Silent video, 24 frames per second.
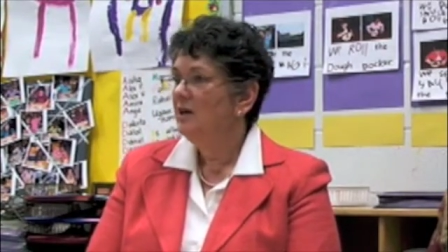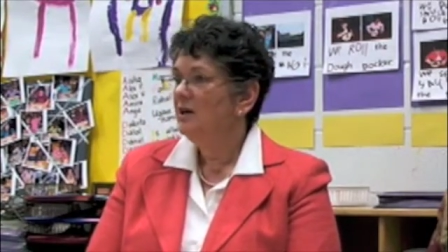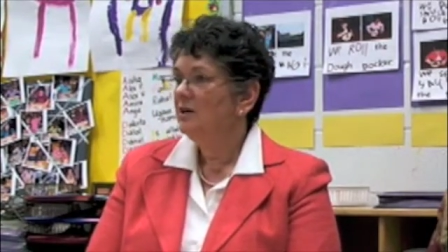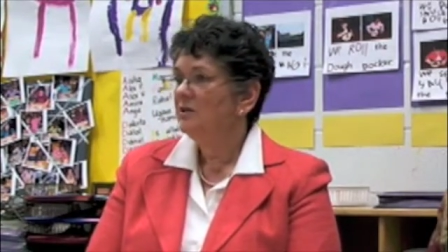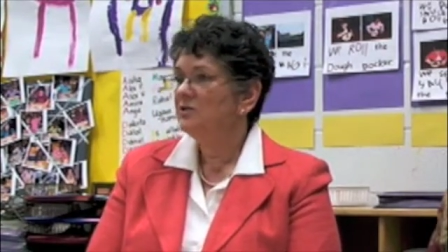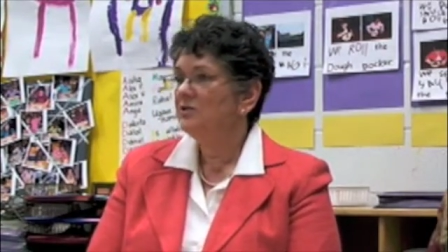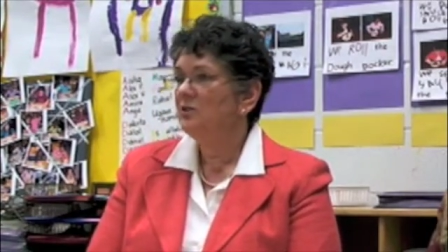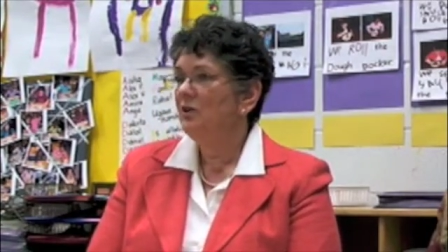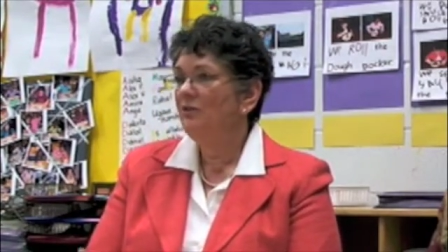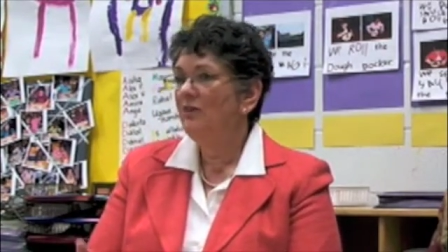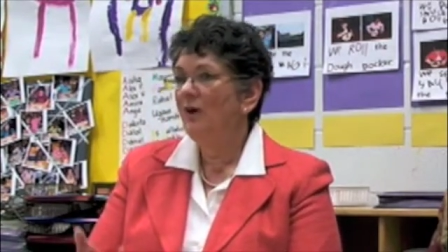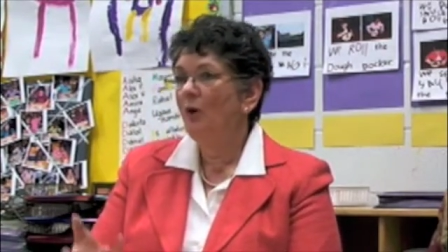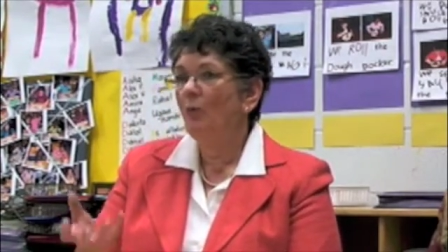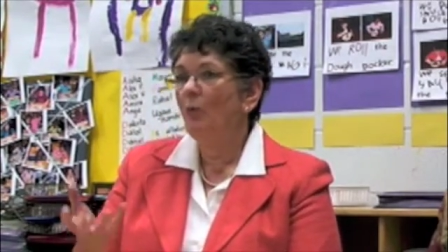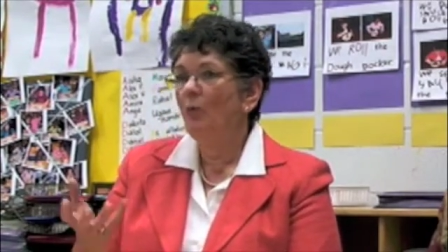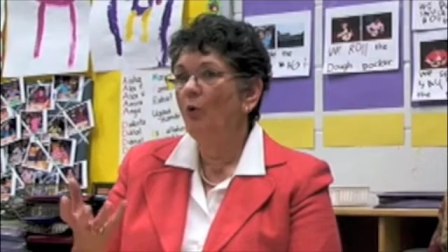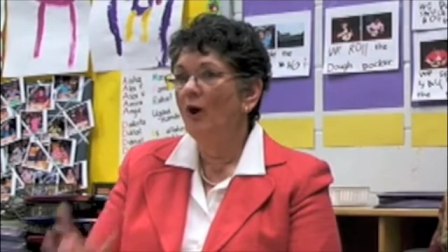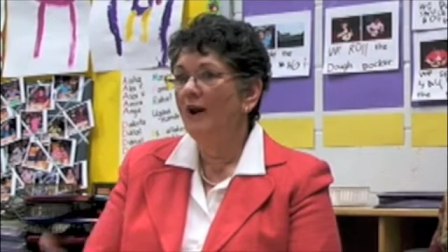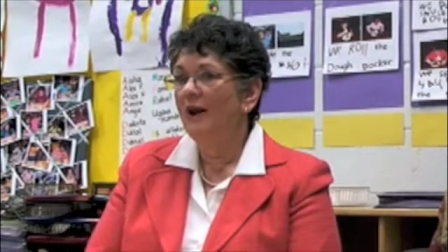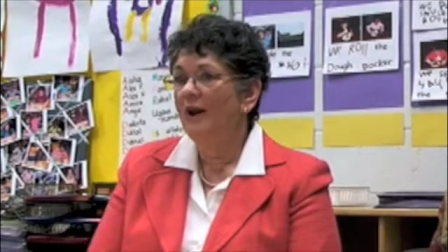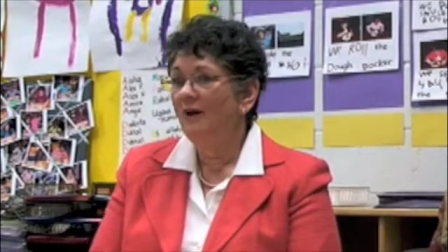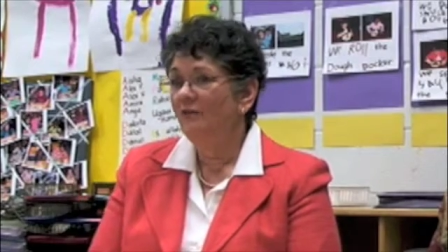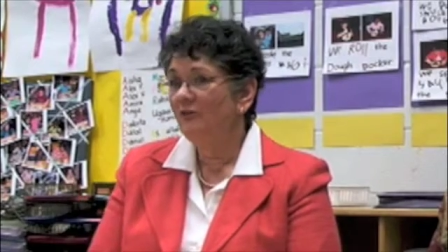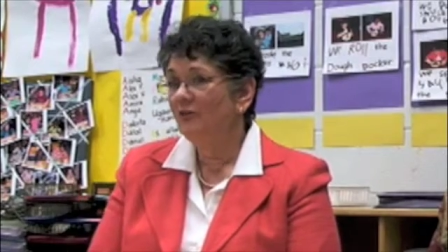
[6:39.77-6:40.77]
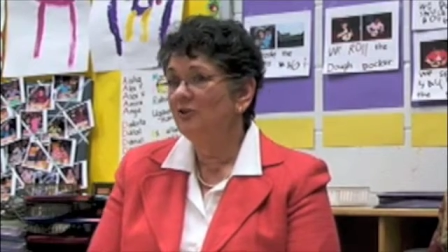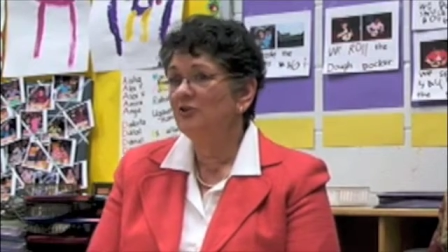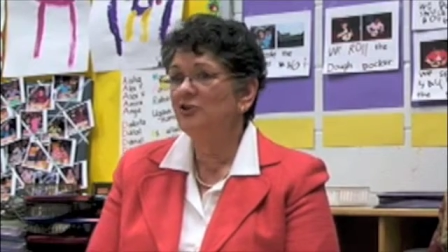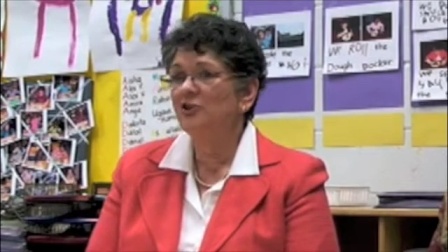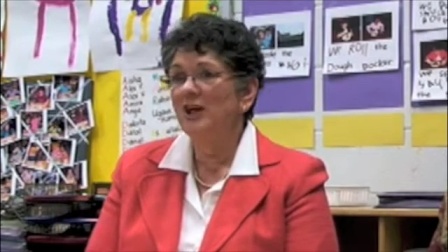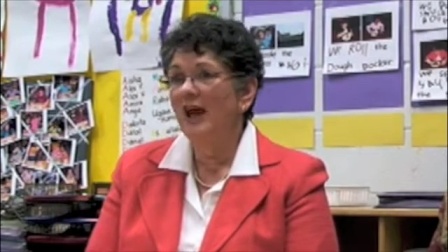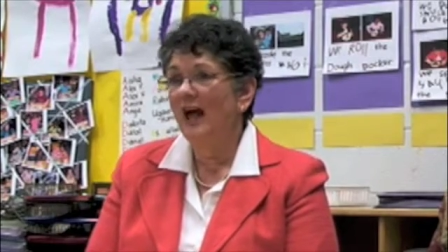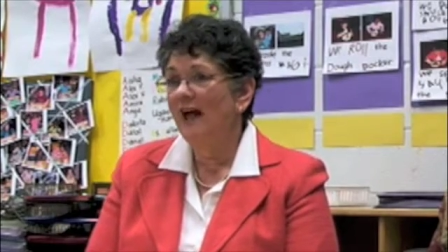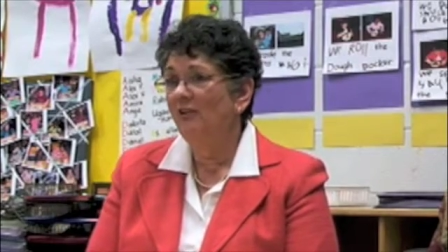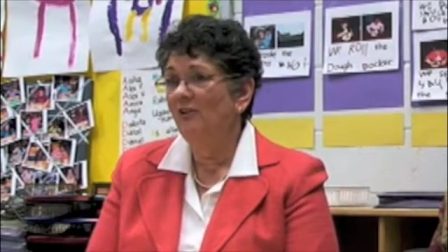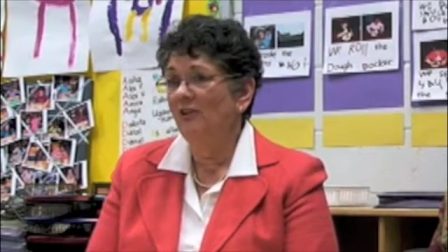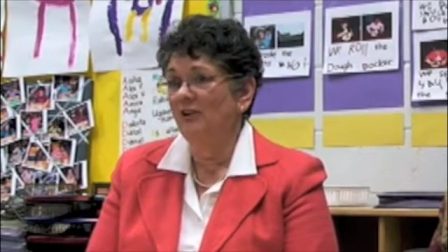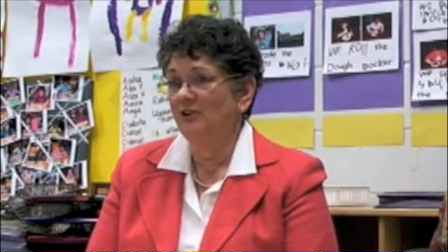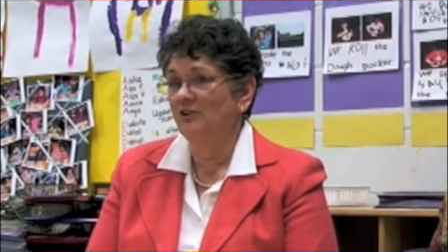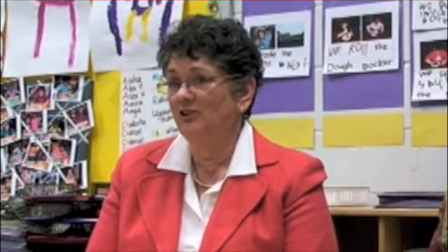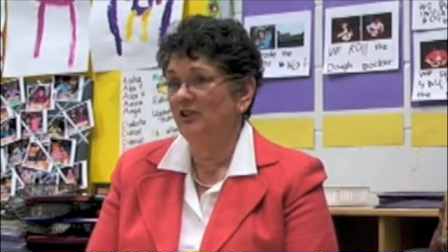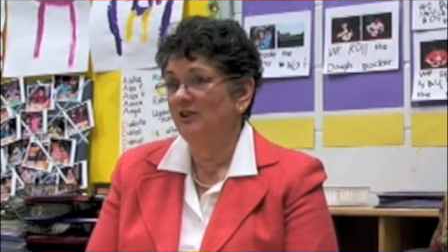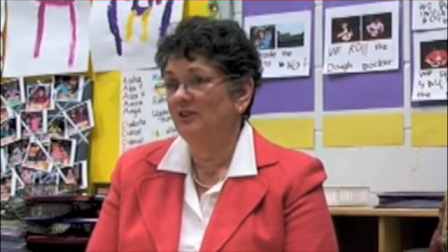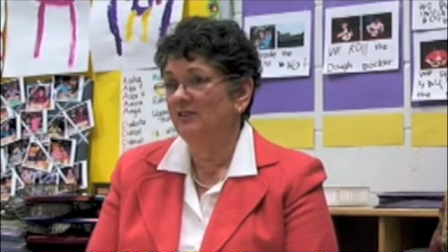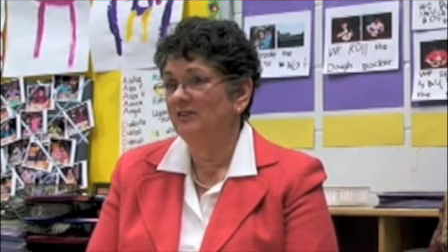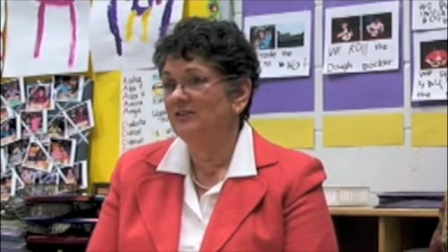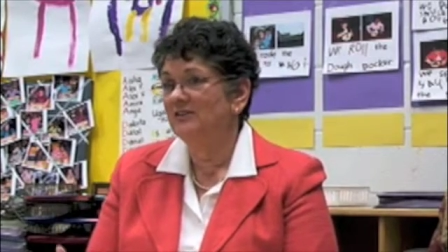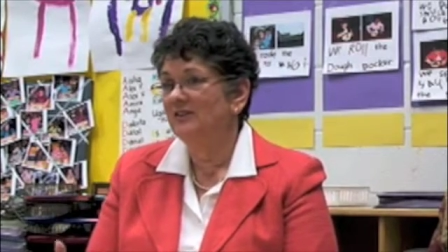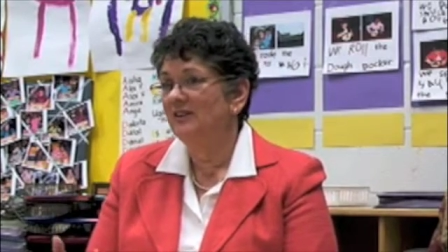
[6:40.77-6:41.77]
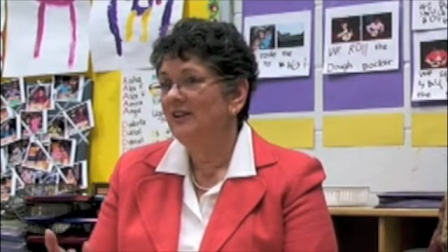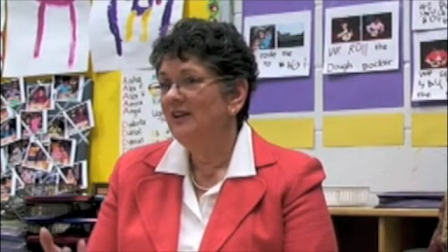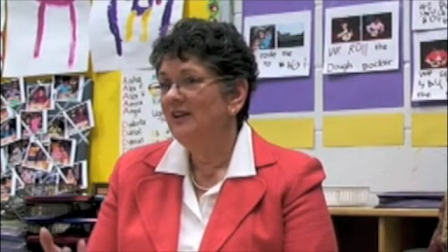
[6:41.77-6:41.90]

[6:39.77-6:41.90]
so that whatever challenges